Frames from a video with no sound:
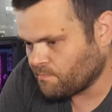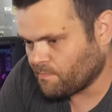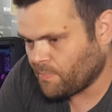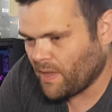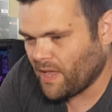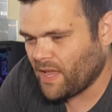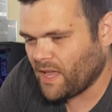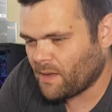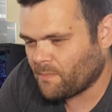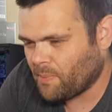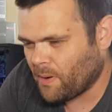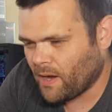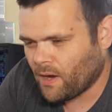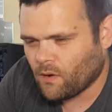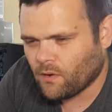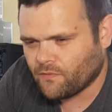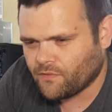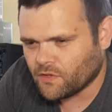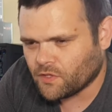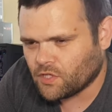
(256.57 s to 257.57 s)
big,
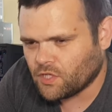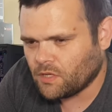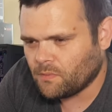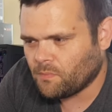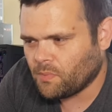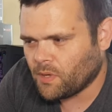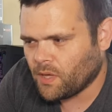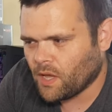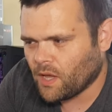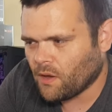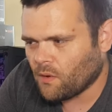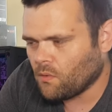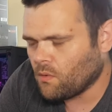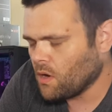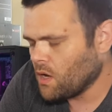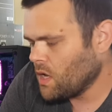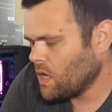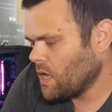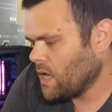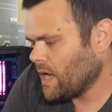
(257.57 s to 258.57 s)
powerful G P U,
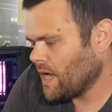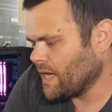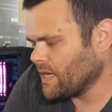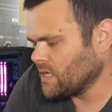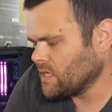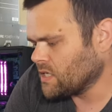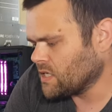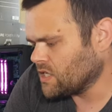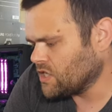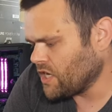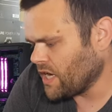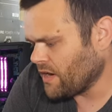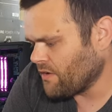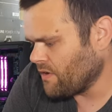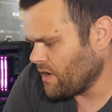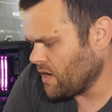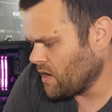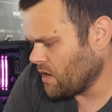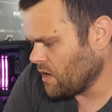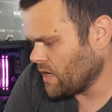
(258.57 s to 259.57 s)
and it's
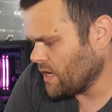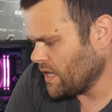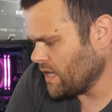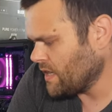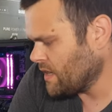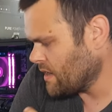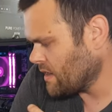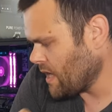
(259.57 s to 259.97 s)
generating a lot of heat.